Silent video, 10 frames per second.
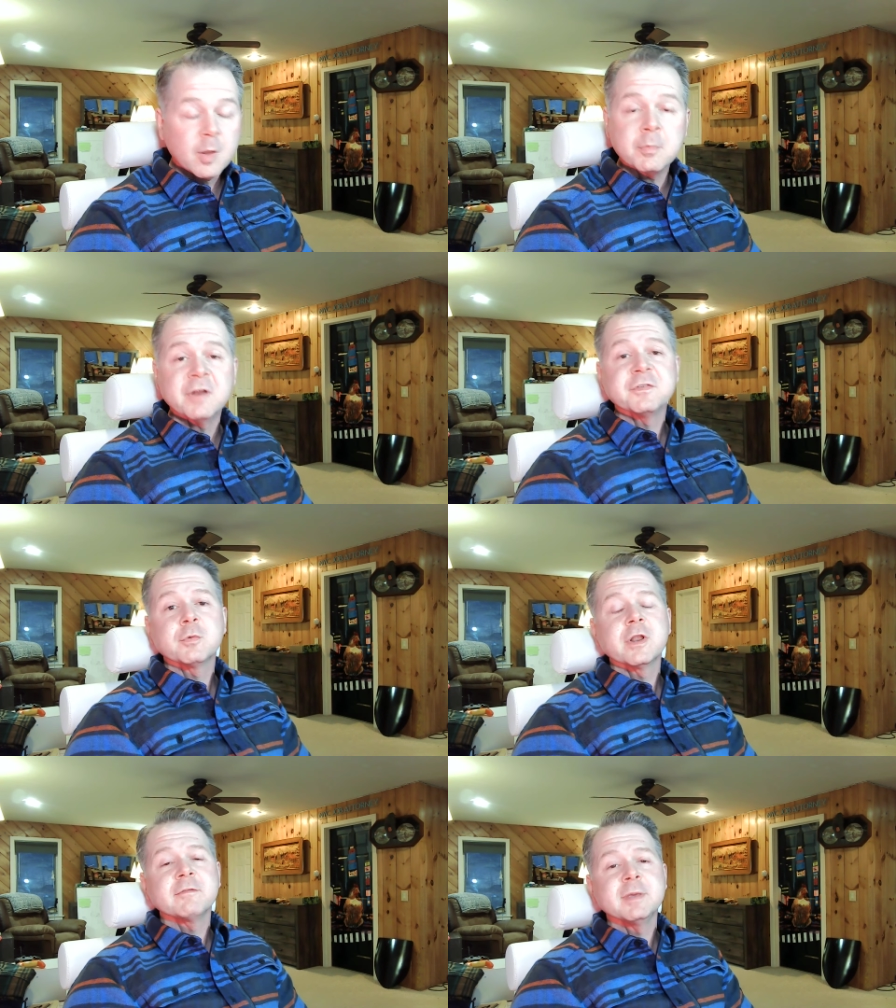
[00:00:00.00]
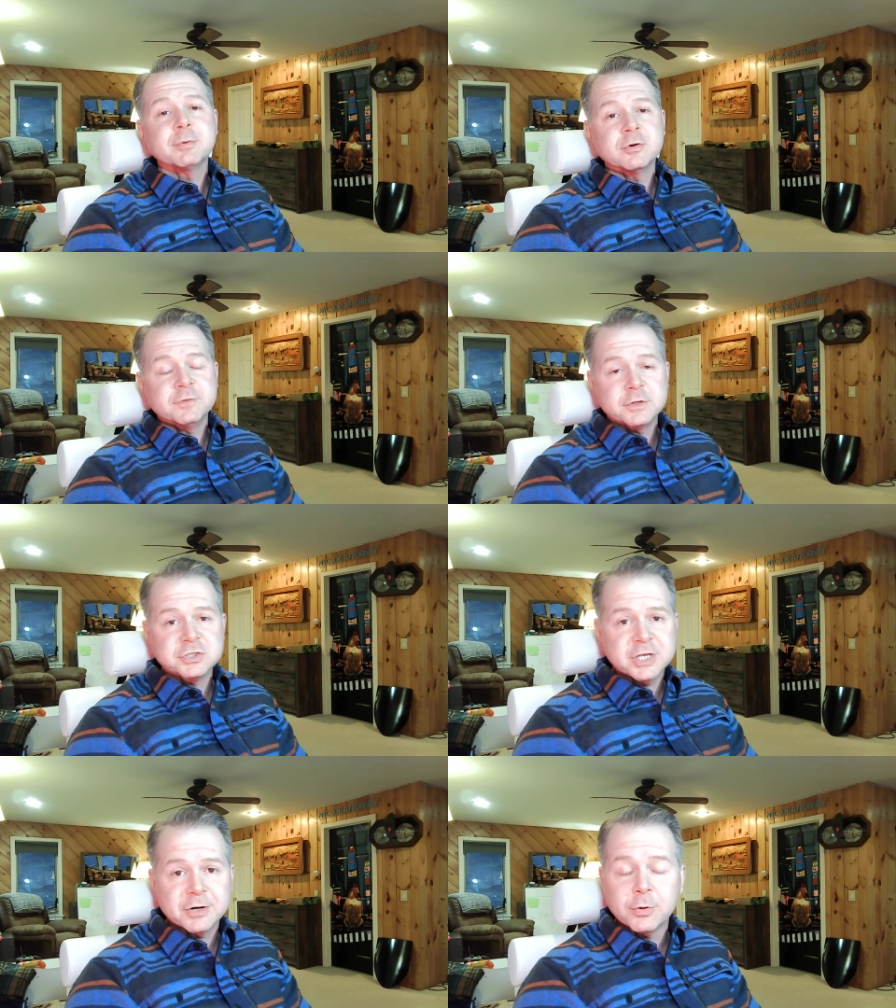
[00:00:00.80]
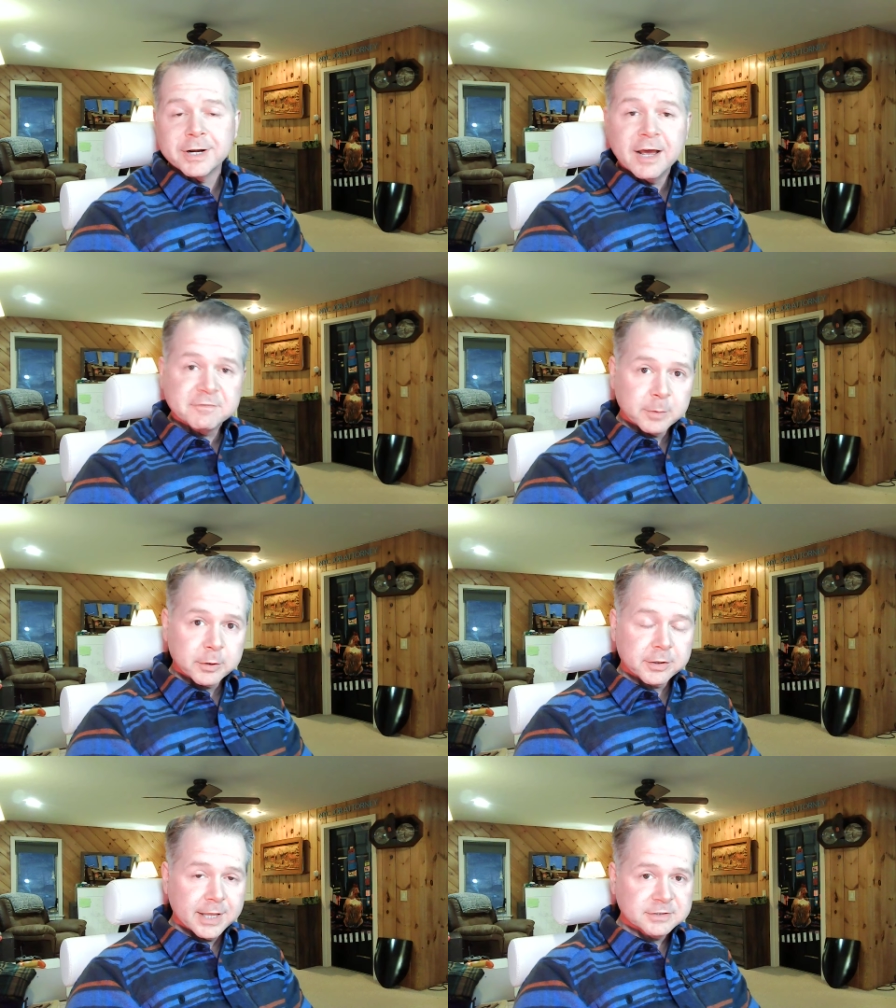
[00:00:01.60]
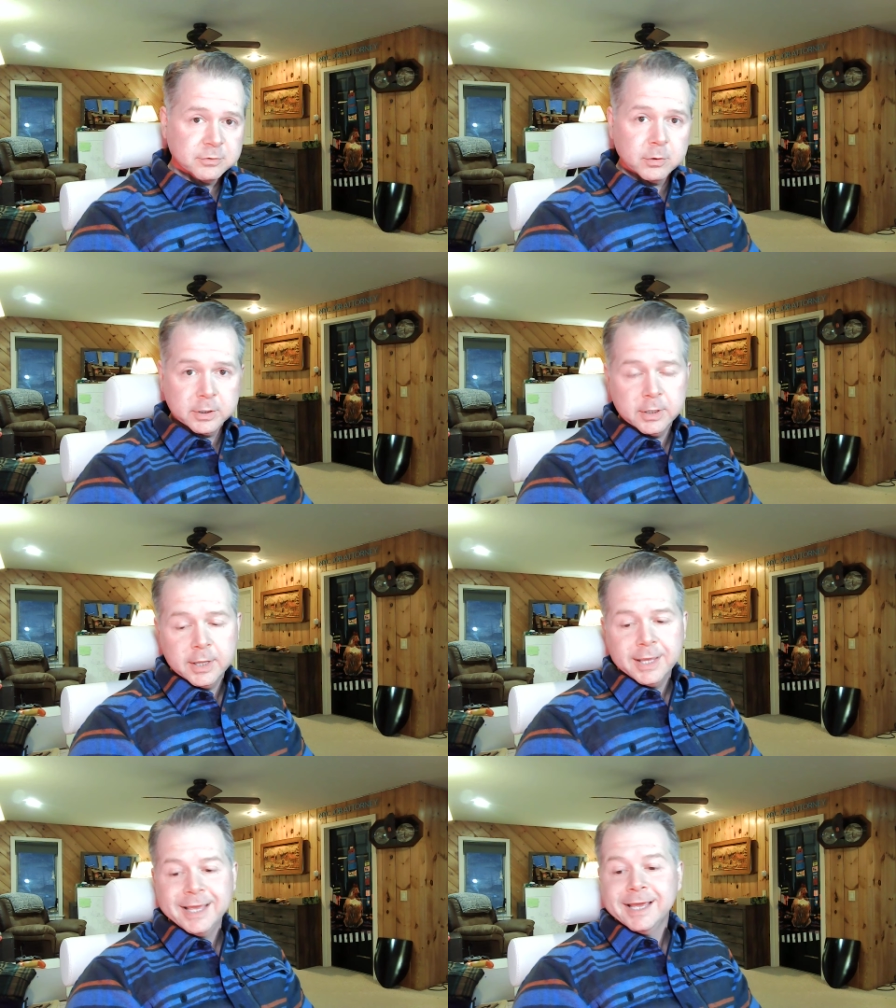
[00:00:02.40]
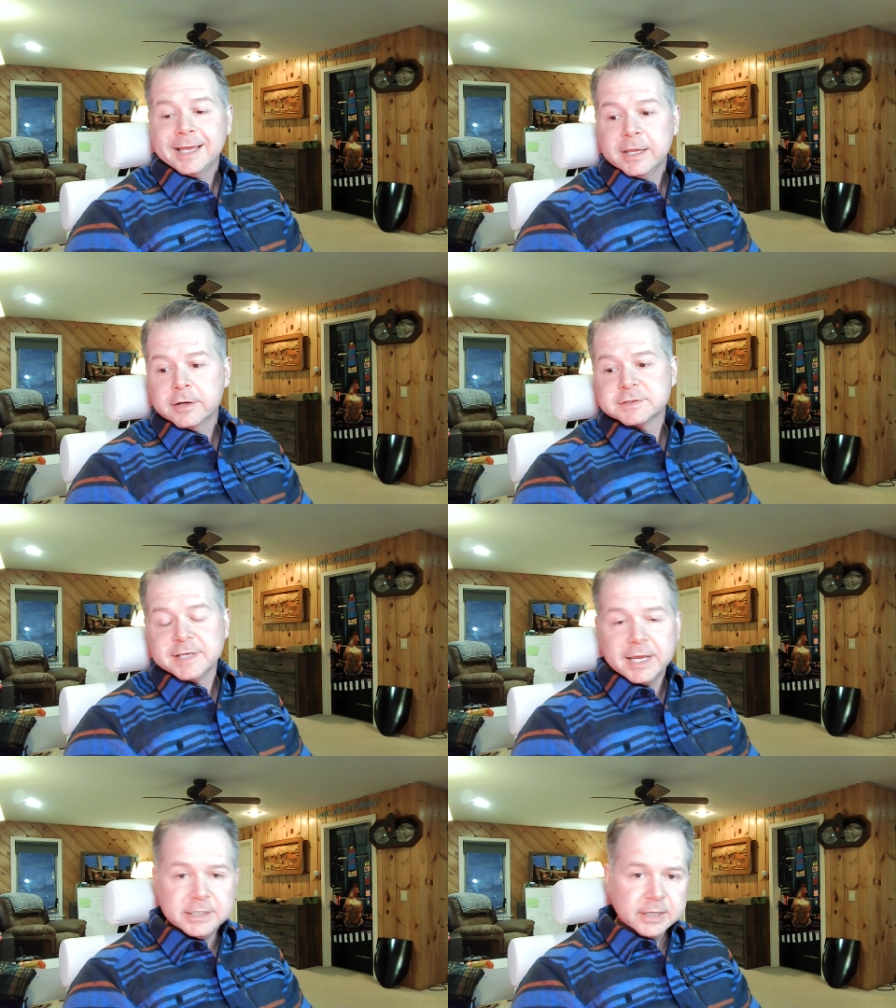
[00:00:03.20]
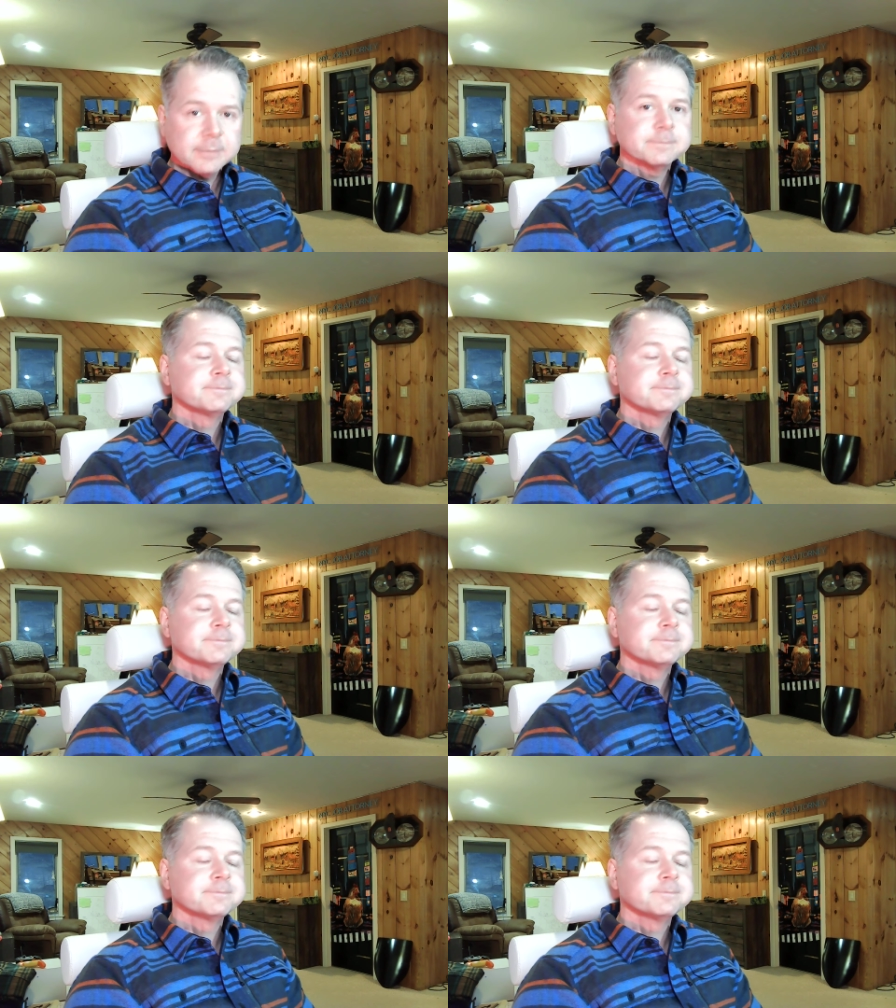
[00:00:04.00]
But if you're one of the people who view this channel who are not familiar with Glassdoor, here's the idea.